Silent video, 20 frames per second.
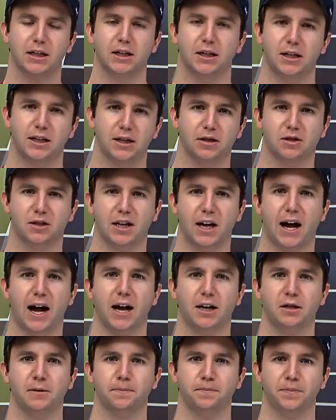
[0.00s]
he's
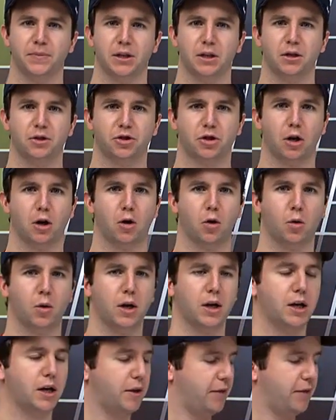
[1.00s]
got. So